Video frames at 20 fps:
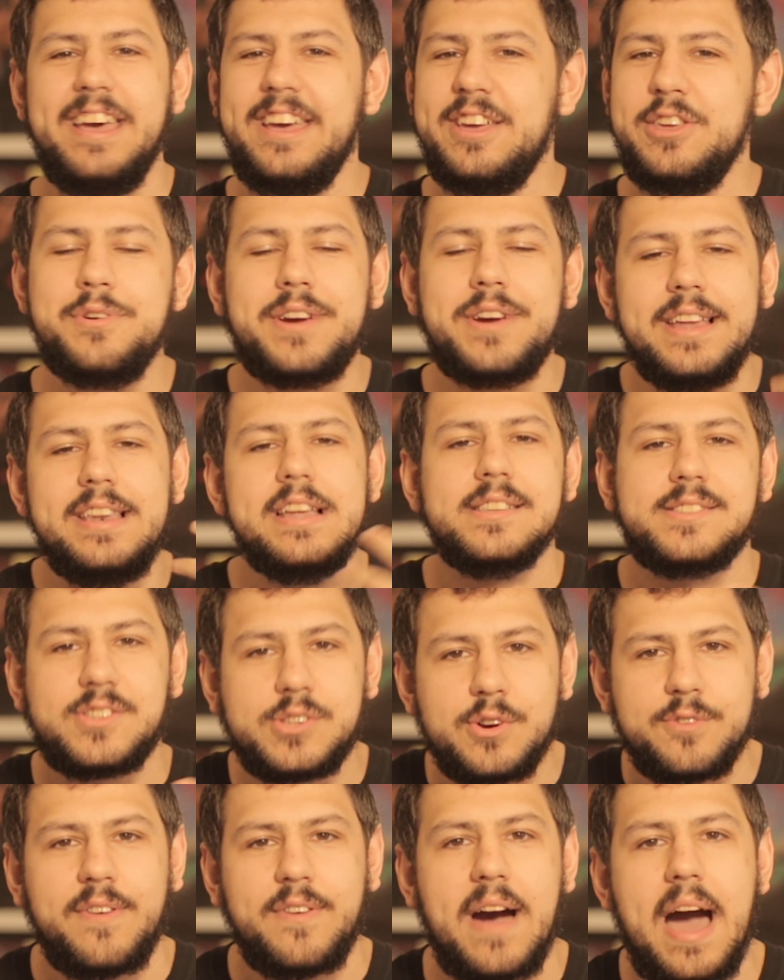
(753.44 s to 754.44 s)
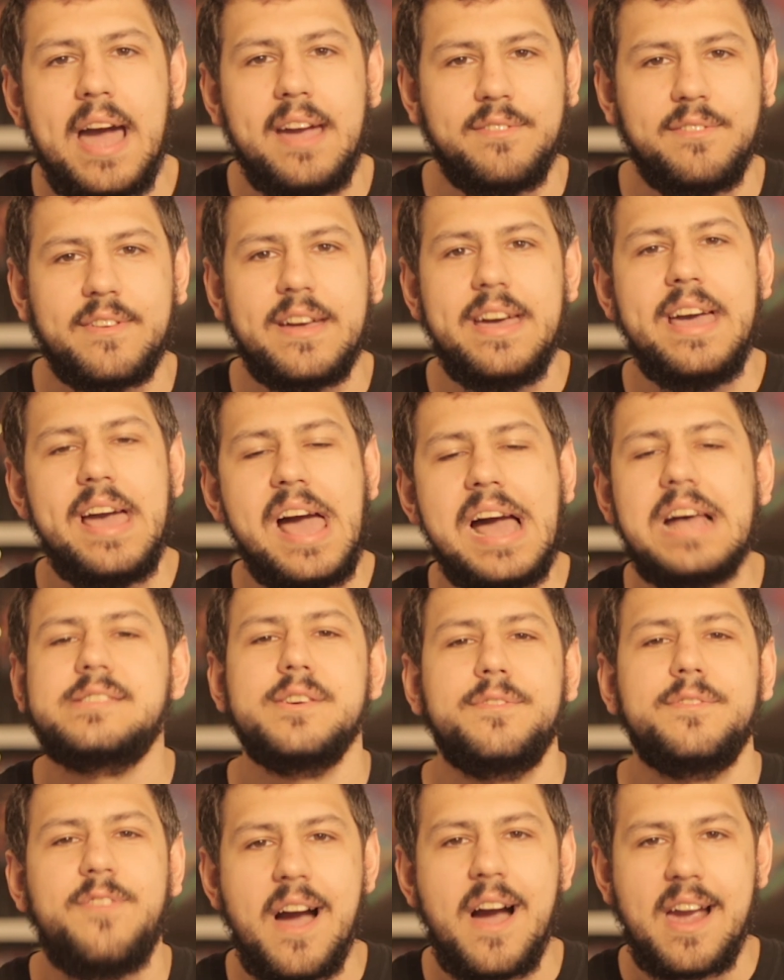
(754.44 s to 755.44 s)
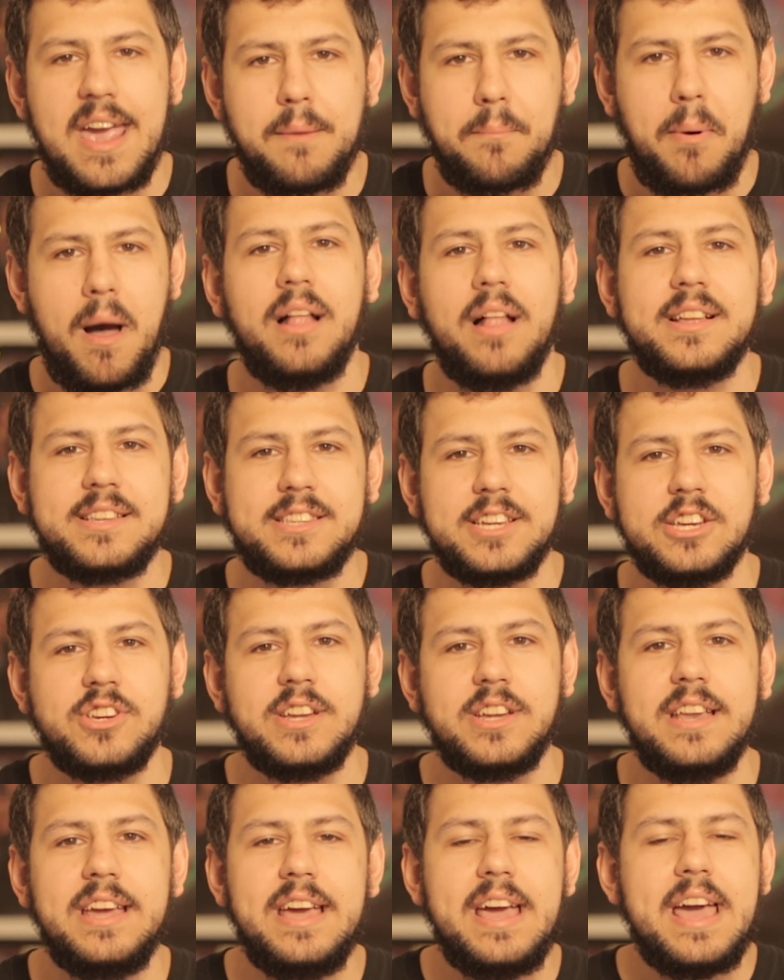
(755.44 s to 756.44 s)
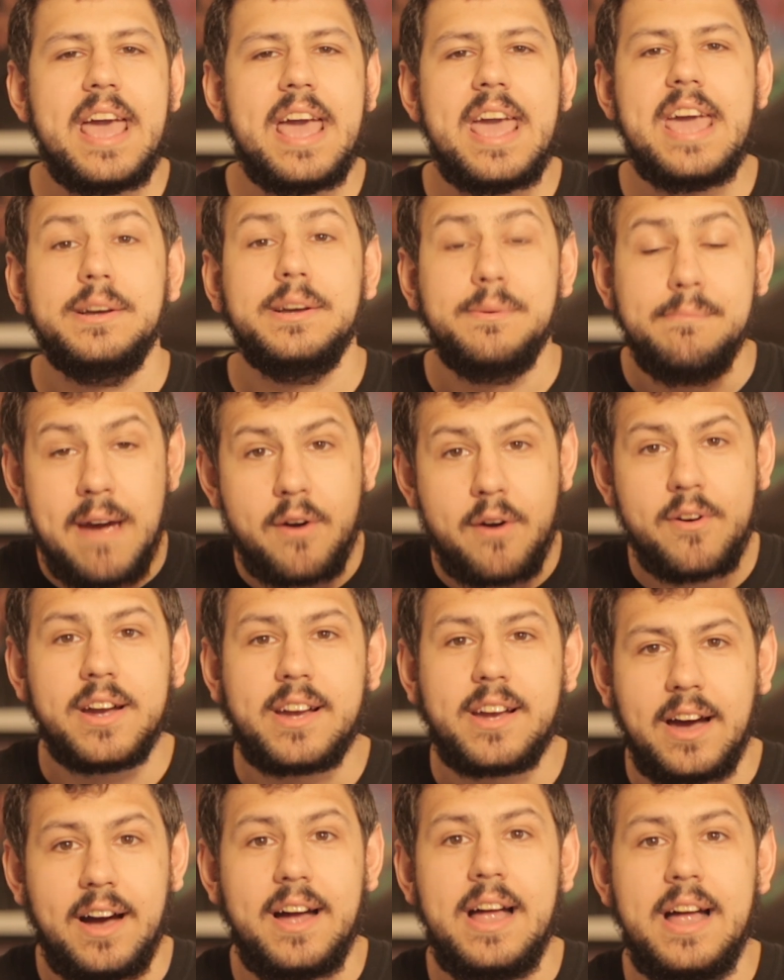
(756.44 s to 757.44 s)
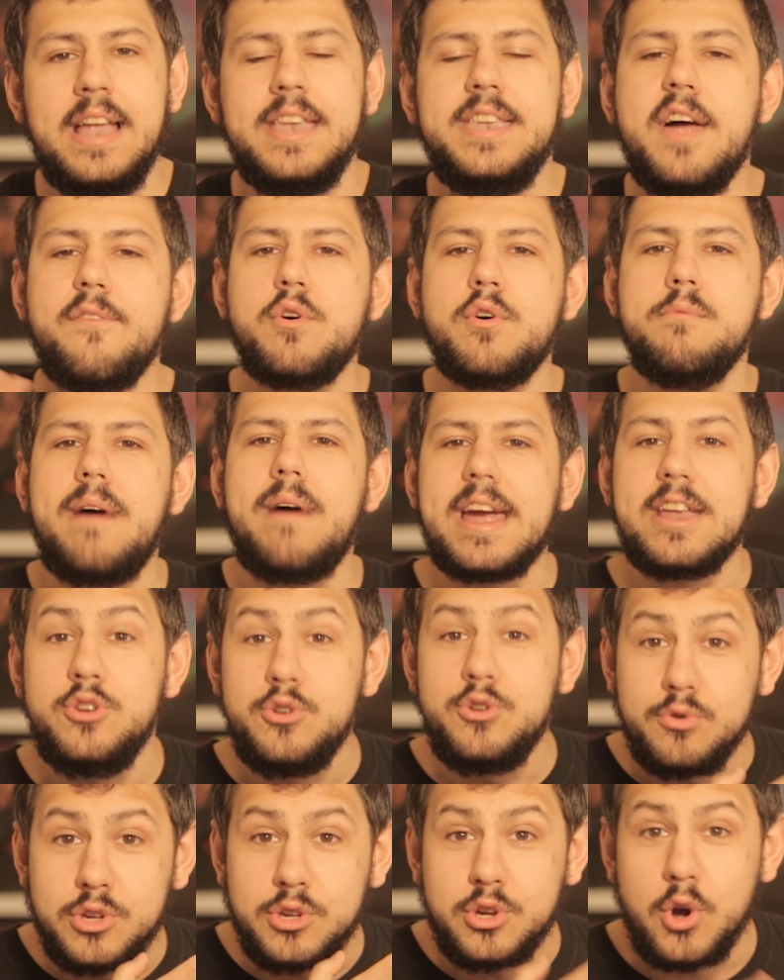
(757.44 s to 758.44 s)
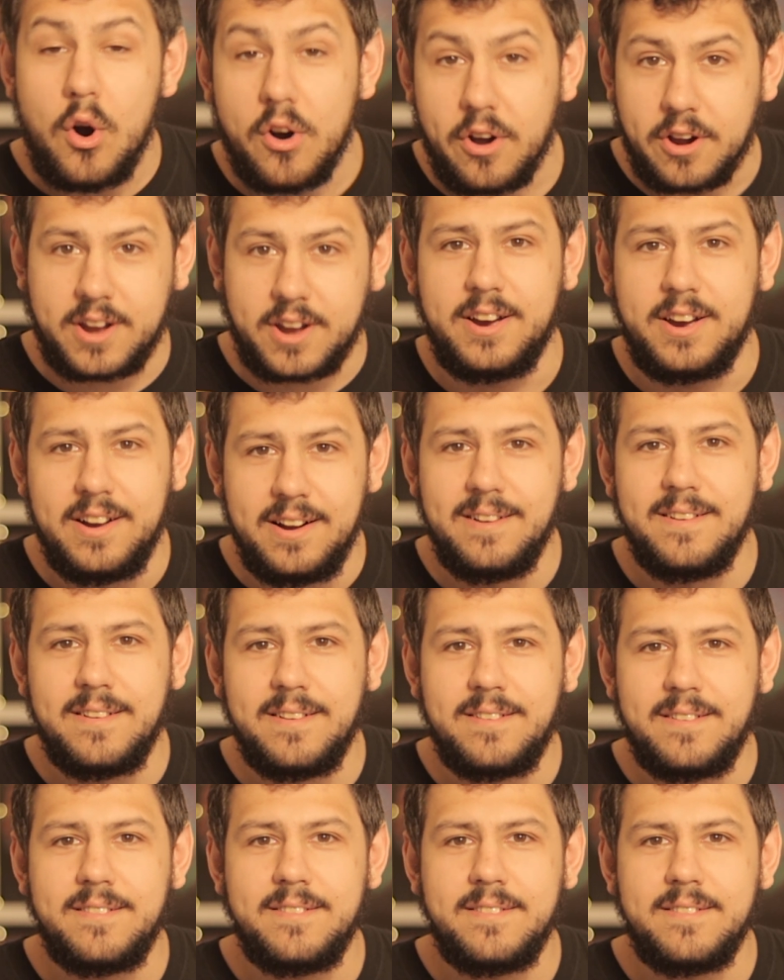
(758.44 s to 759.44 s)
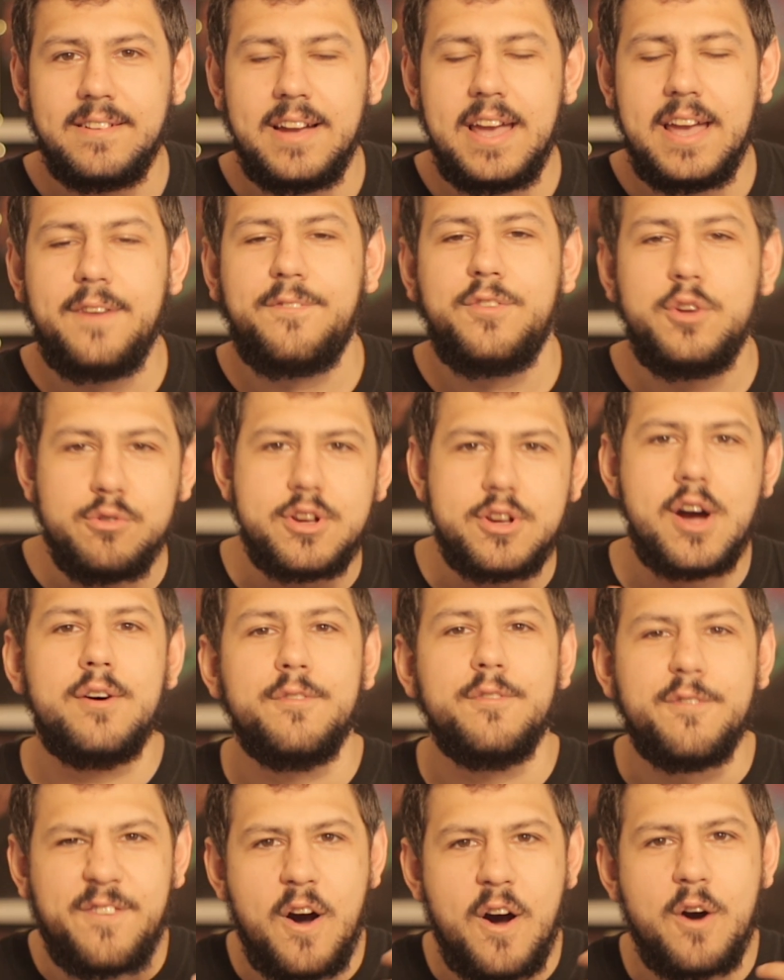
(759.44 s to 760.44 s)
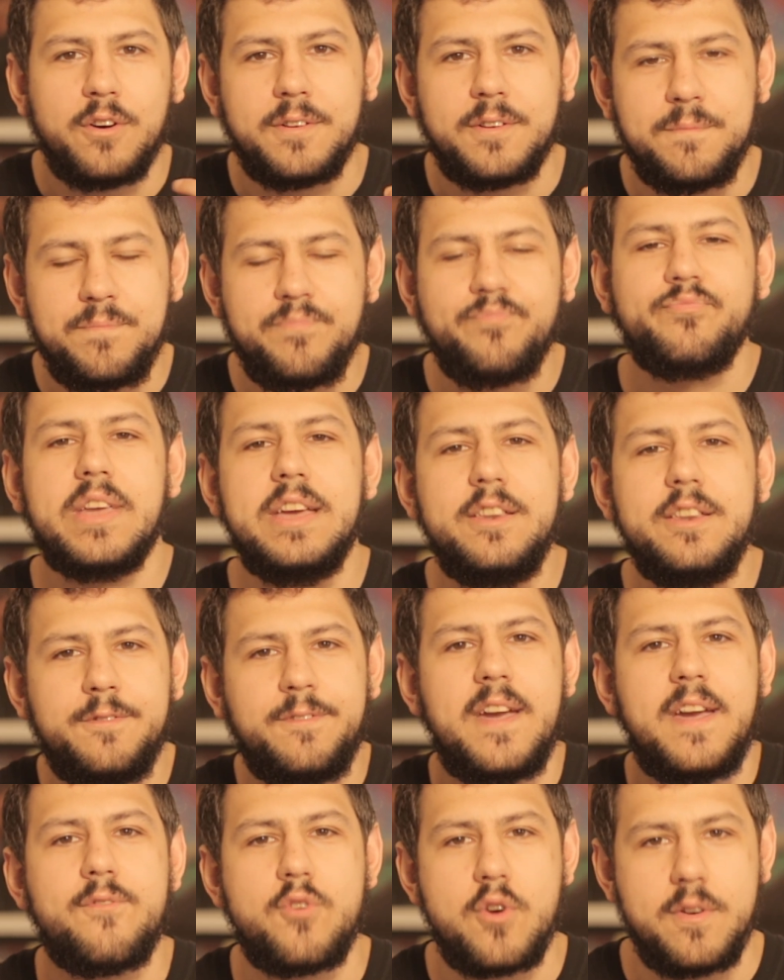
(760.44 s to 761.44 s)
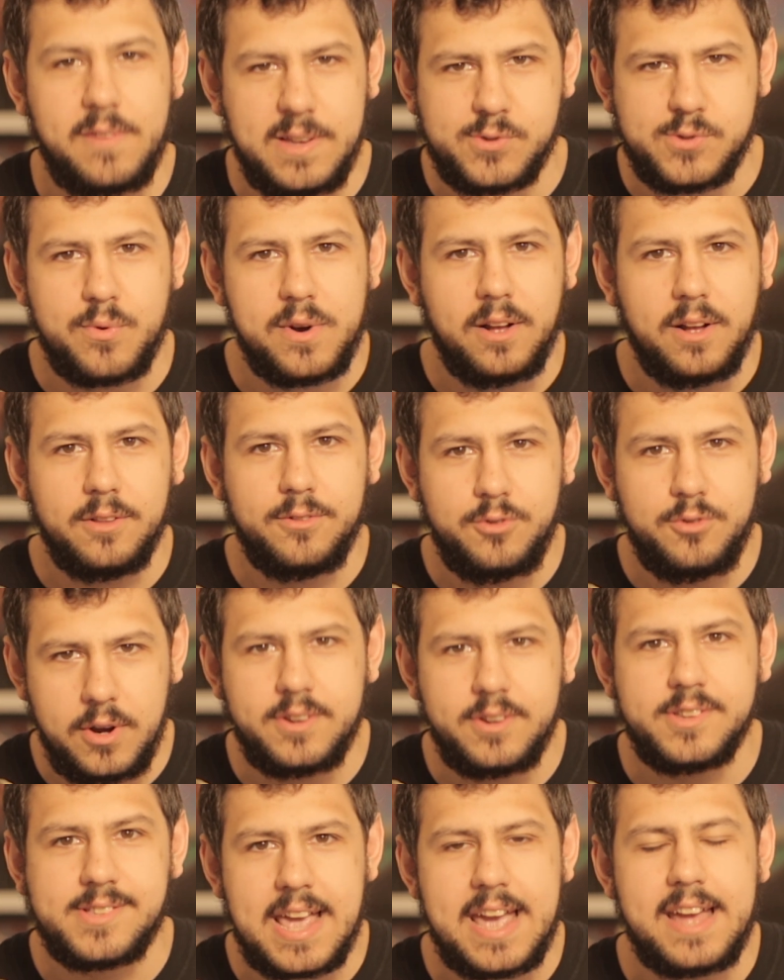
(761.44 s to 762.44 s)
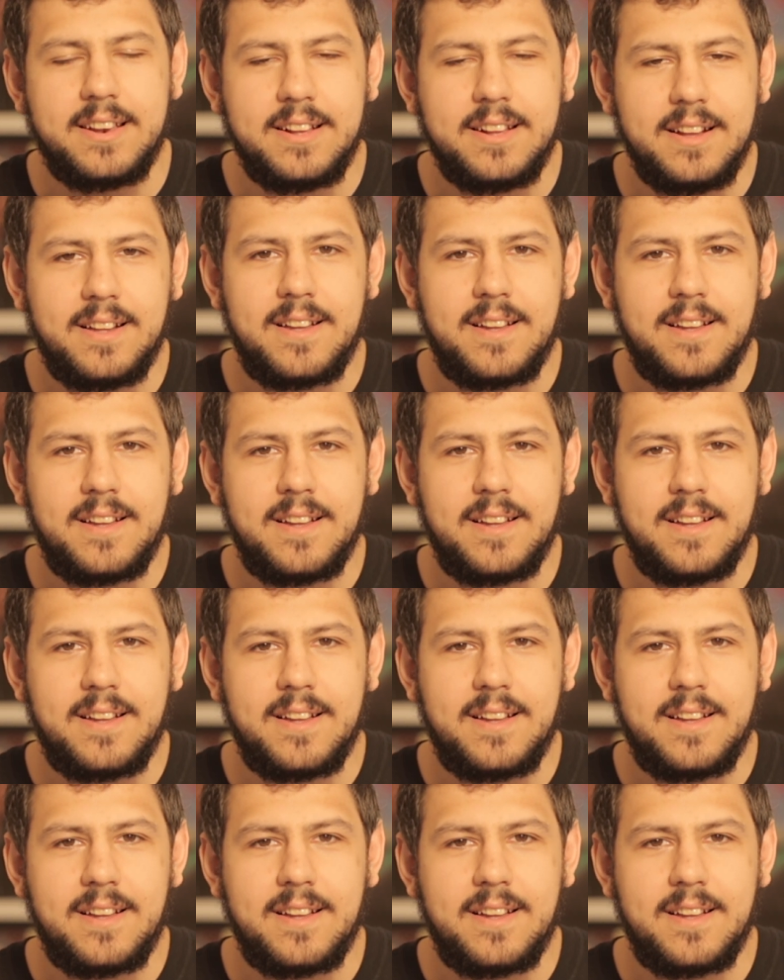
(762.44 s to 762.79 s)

You cannot survive as a fucking politician in America, never mind New York, if you don't vote in favor of Israel. Do you understand?